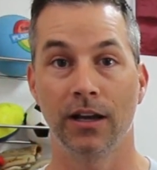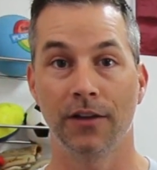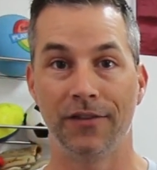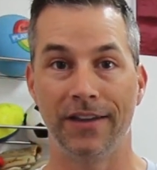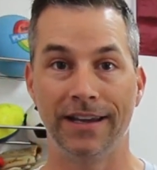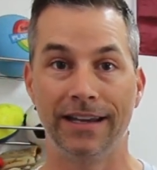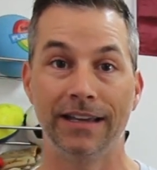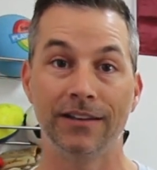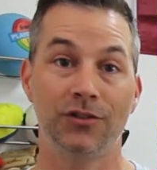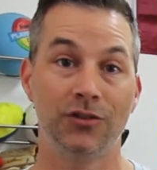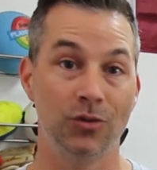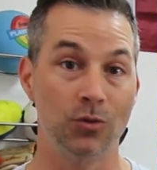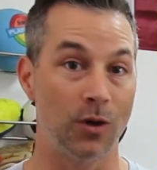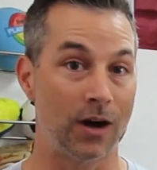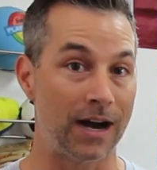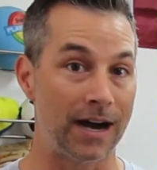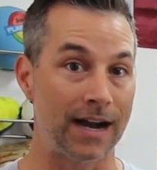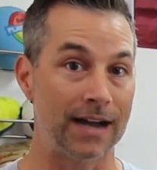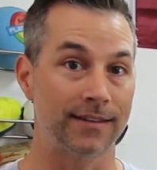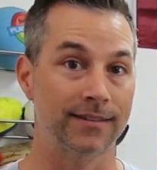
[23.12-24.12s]
If they get too
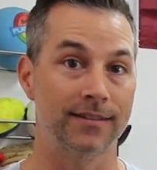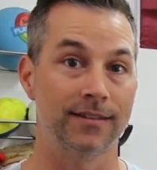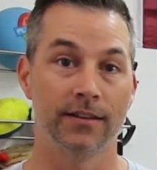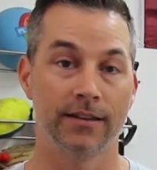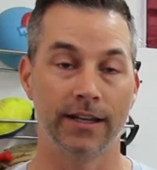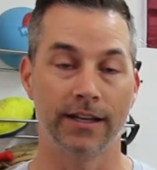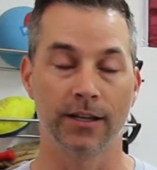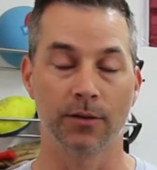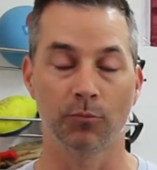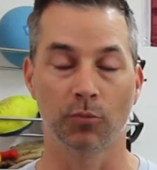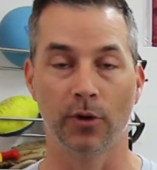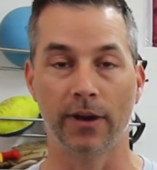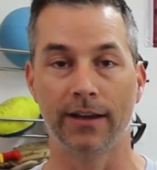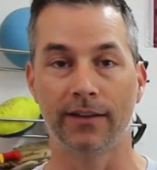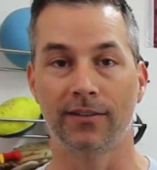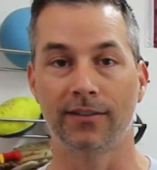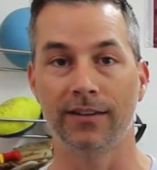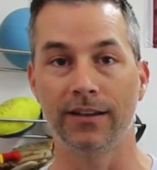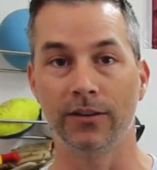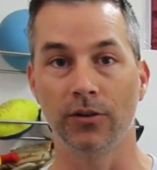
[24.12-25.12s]
hot, they can
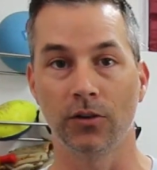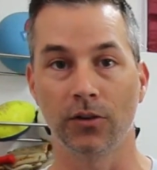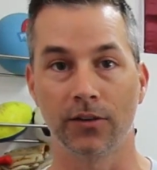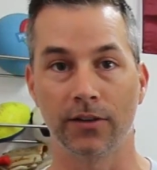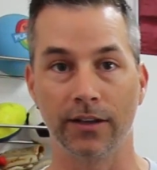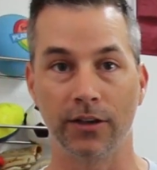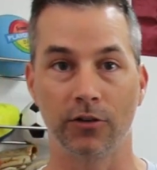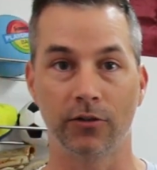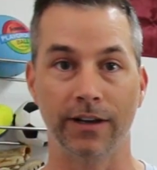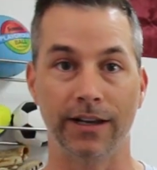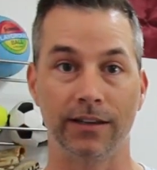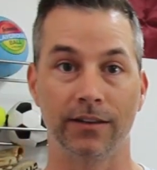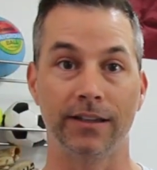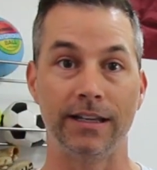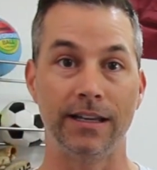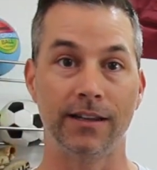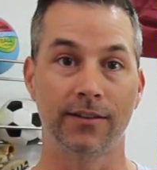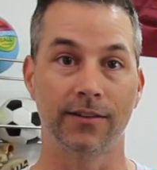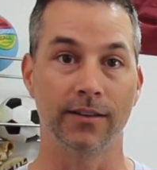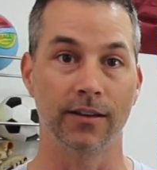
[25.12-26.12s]
break seals and create
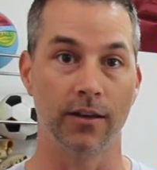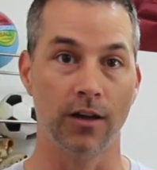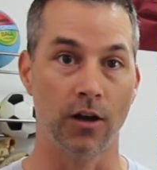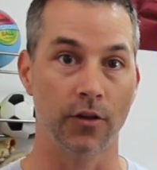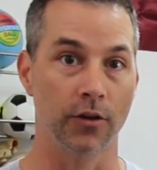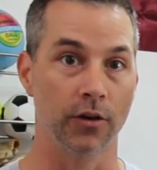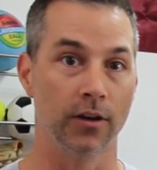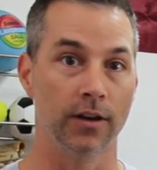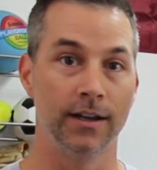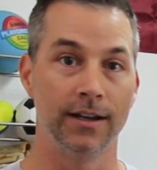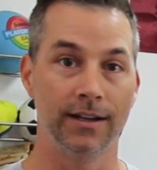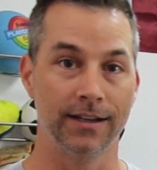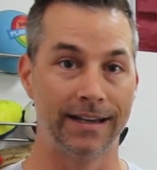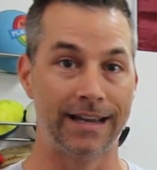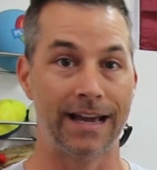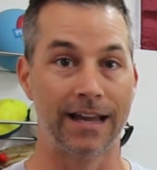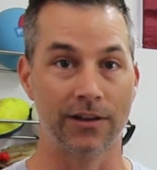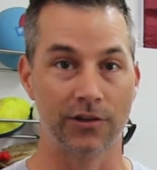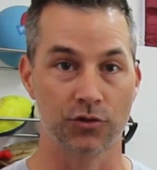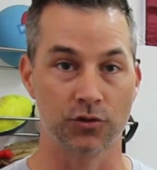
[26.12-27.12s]
leaks and other
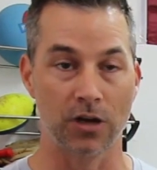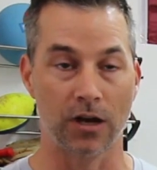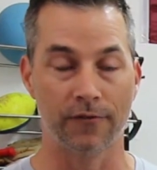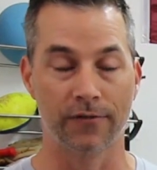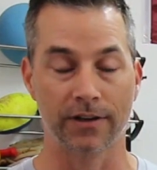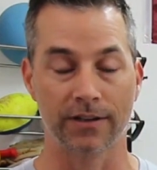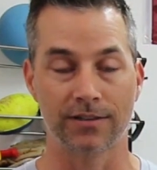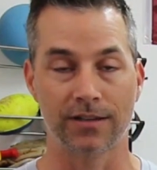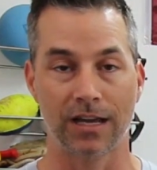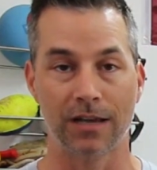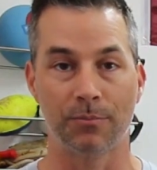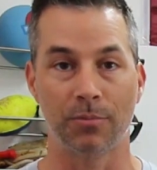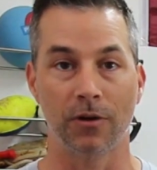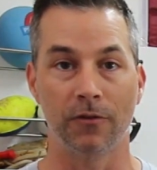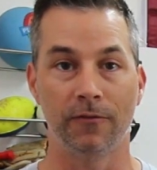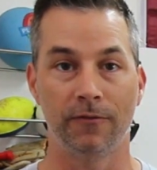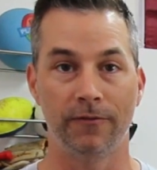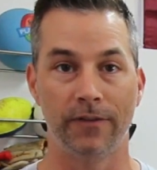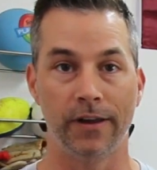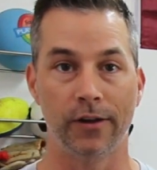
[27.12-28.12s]
catastrophic type
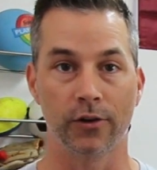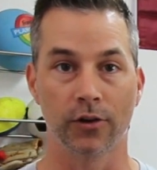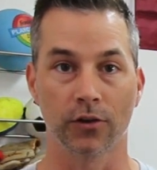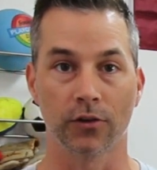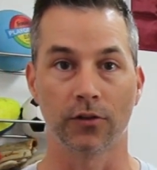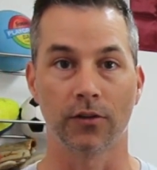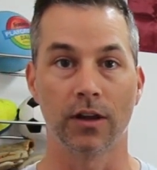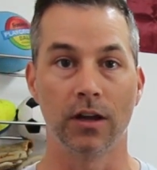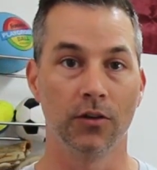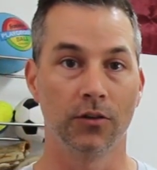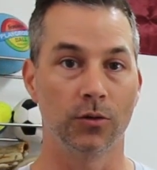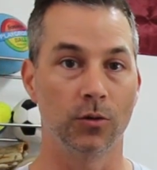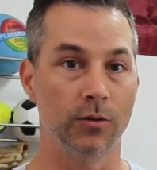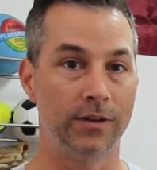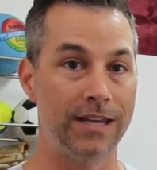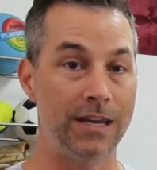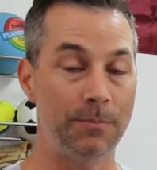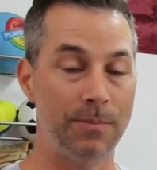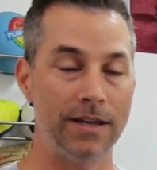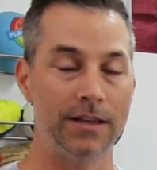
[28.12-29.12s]
of failures. So
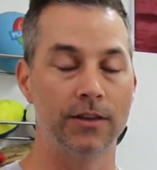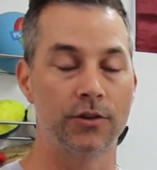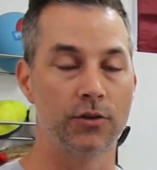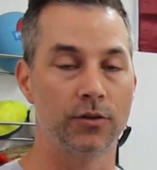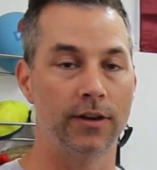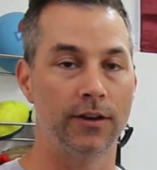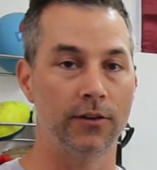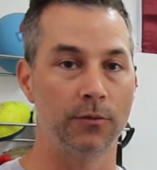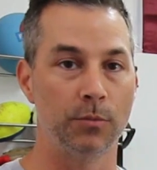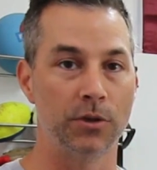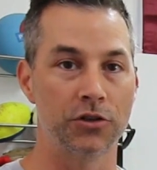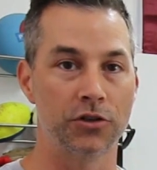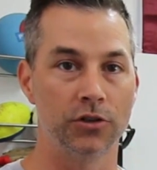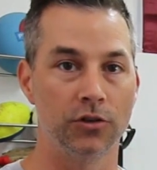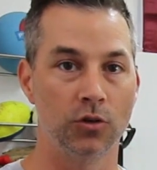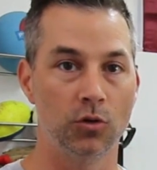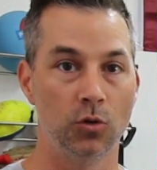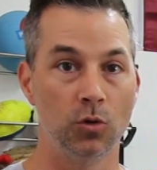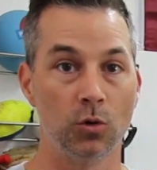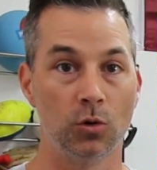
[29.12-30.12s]
keeping the
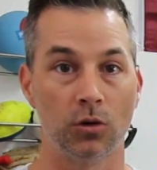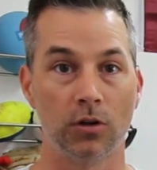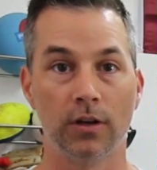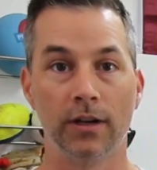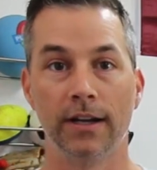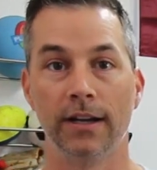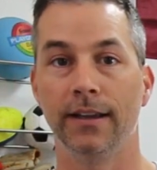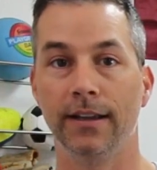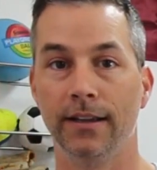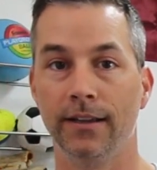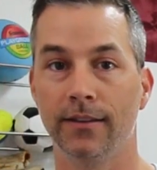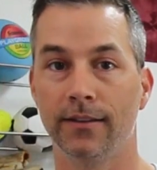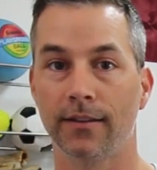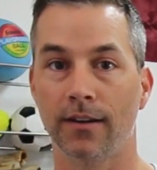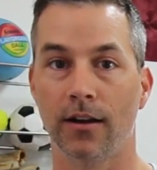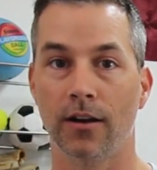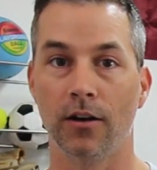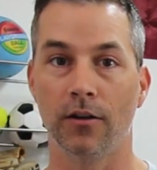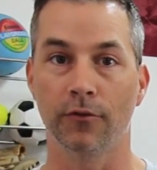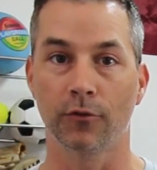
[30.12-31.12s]
transmission cool is
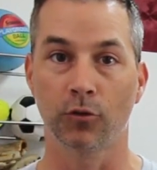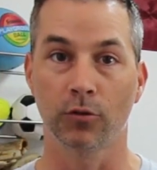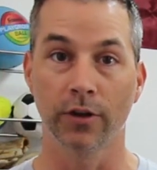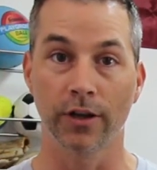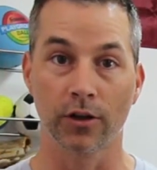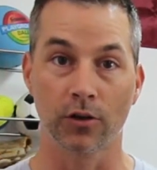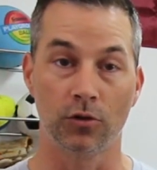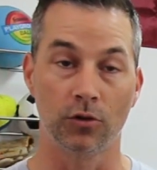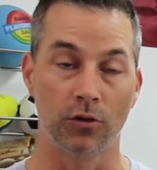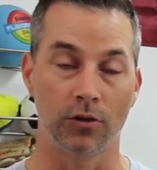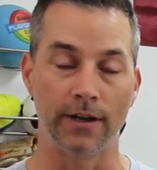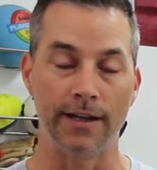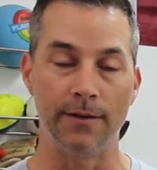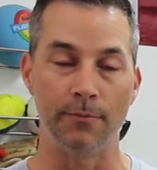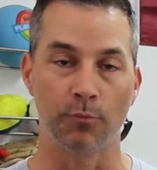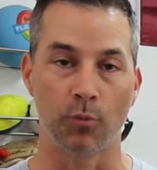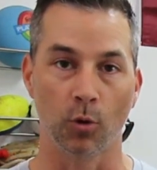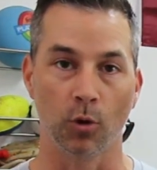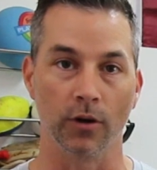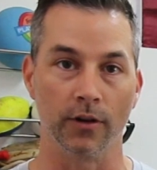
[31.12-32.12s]
of critical
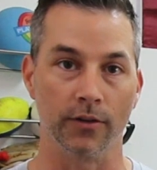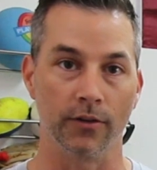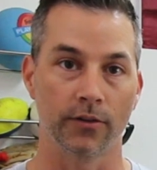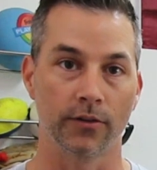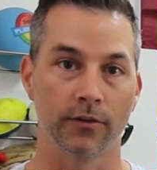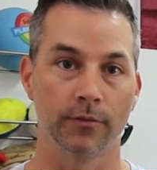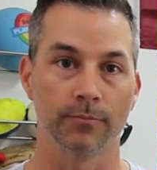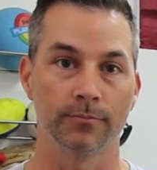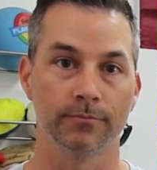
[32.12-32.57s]
importance.